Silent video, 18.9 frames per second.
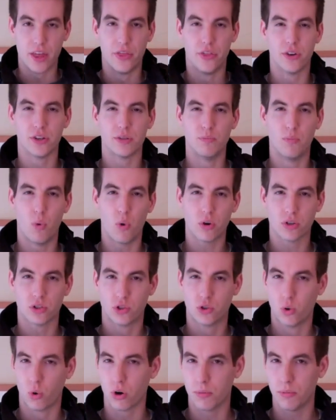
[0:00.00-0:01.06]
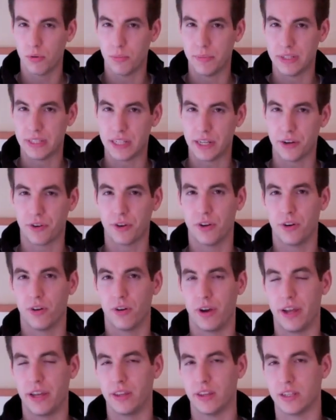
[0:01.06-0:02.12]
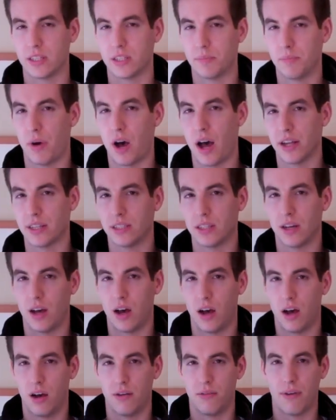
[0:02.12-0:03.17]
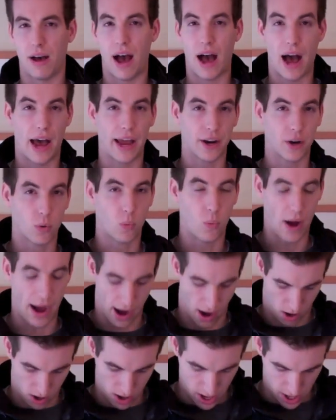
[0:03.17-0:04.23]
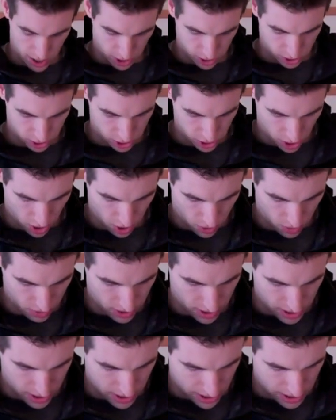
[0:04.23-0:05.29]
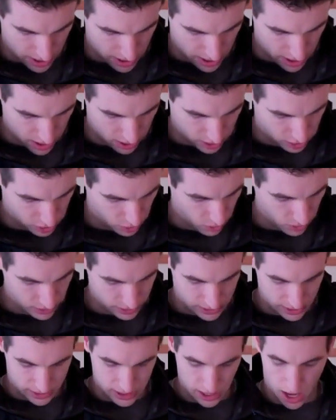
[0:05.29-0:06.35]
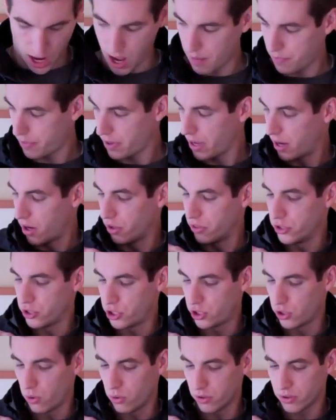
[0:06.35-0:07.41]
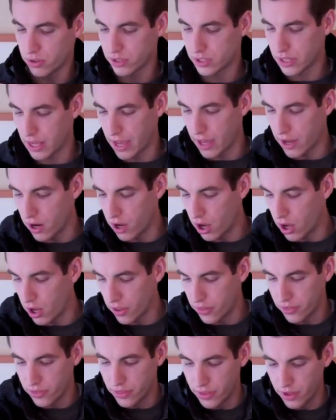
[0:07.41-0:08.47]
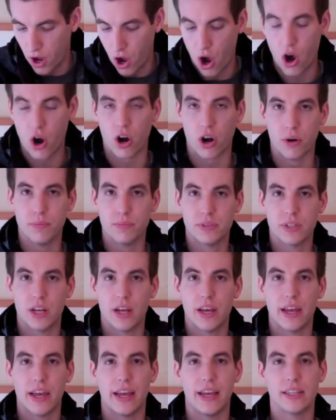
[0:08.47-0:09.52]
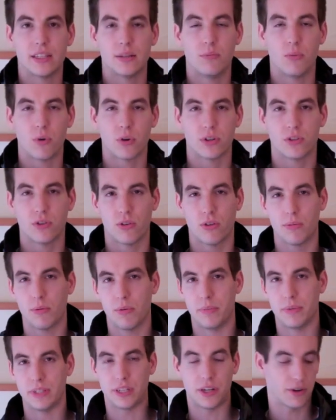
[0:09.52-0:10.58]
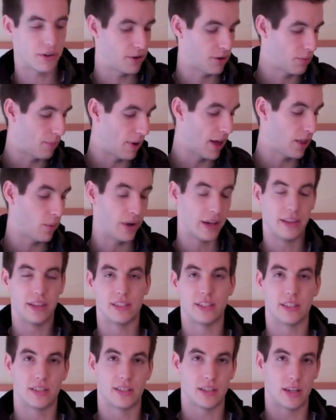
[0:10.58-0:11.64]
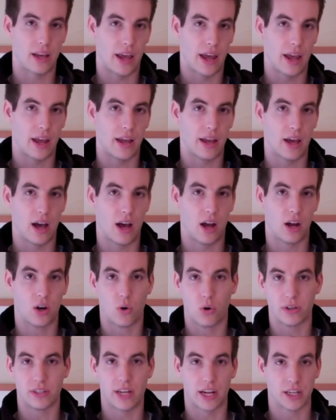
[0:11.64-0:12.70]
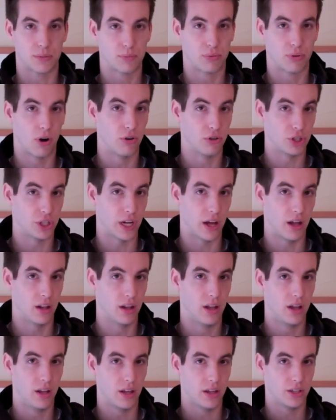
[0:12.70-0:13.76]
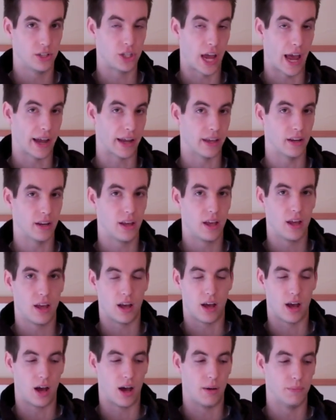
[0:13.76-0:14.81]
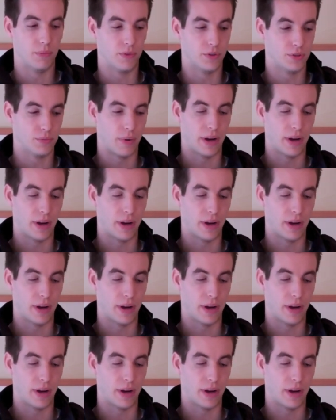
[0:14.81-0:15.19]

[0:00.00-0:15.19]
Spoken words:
There's more durable material in the spots of higher wear. So towards the top and on the shoulders and on the arms, it's a more durable material. By the way, this is a Gore-Tex Pro Shell jacket. There's